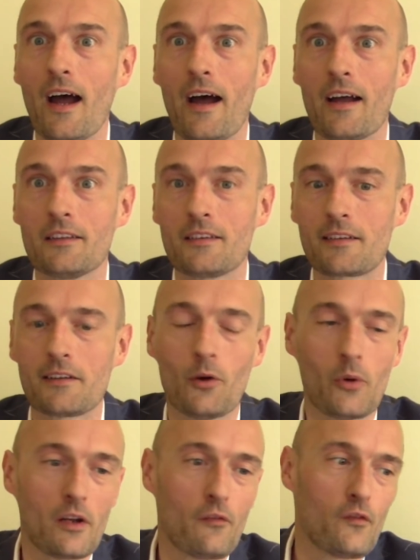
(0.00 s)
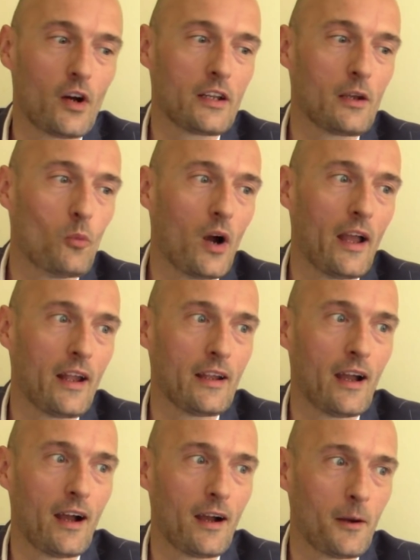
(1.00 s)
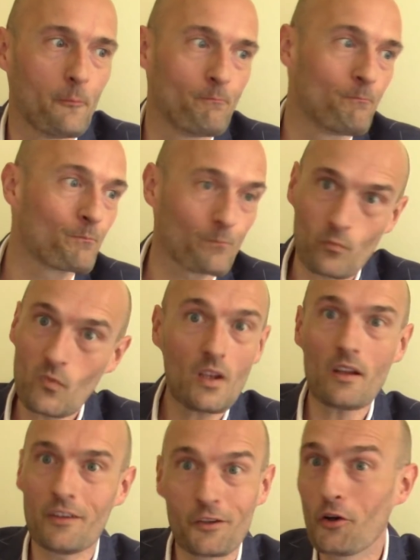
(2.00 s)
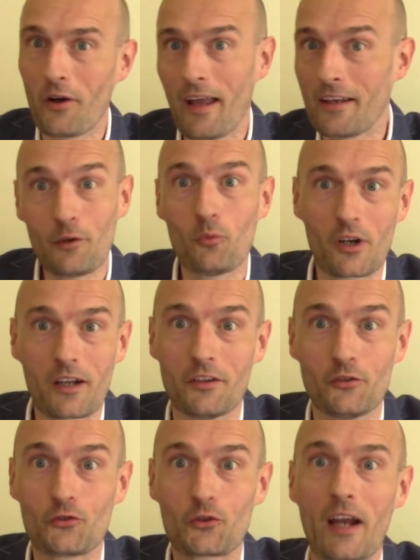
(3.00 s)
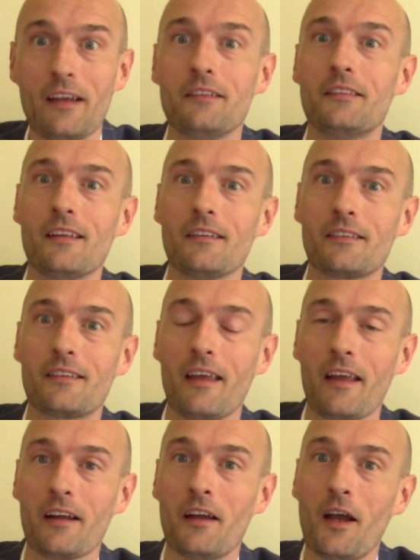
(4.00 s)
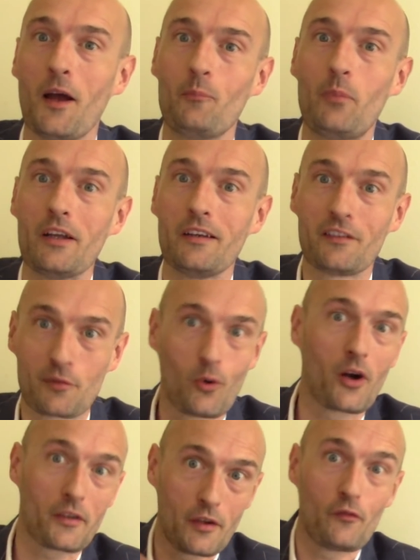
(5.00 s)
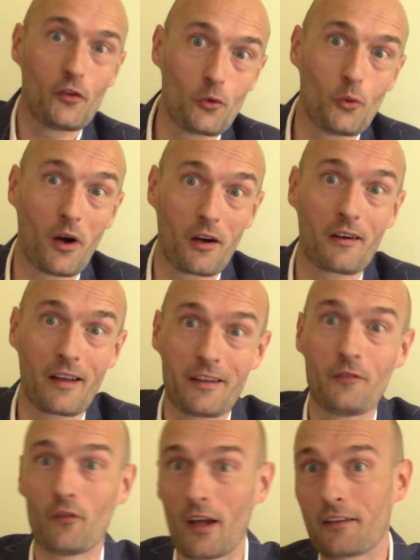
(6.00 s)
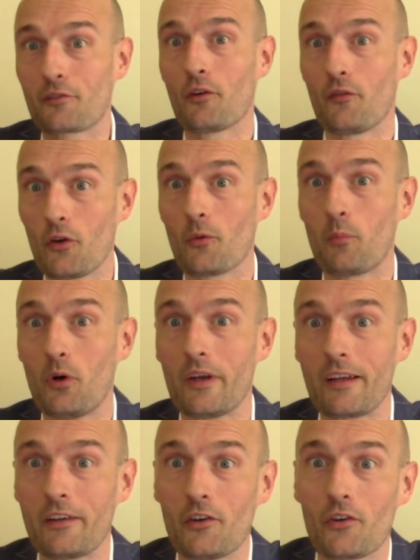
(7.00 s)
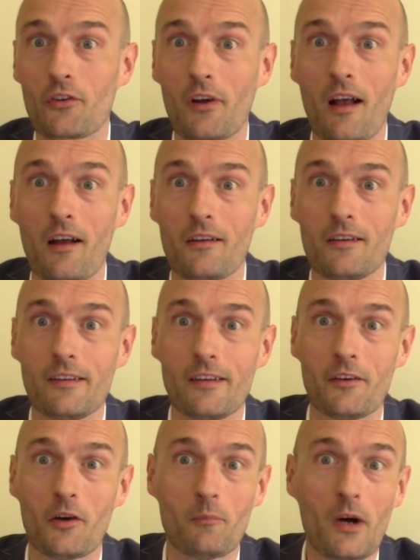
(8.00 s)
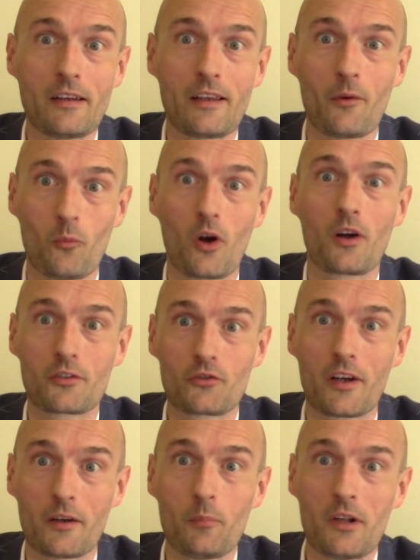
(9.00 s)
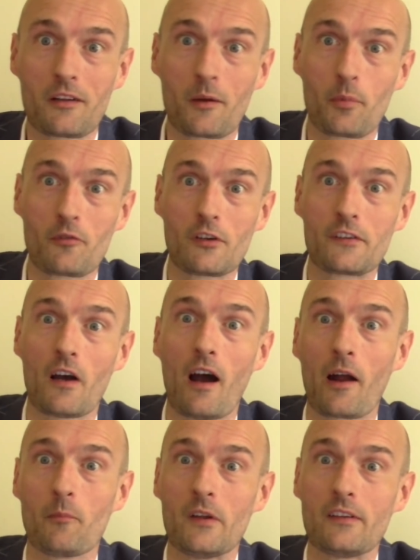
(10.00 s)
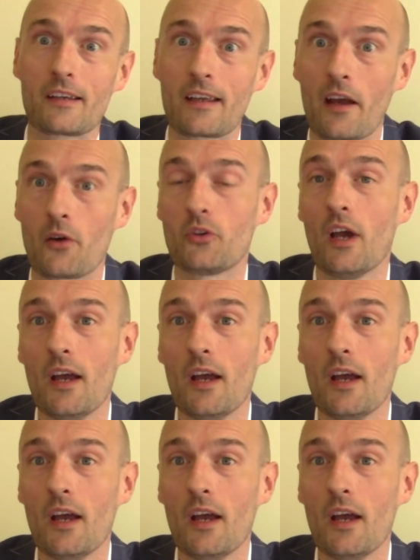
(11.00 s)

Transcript: And so in a funny way, you know, anyone can trade this thing, but it's worth, if you are an investor, if you're putting your you know, money at work trying to build up a retirement account,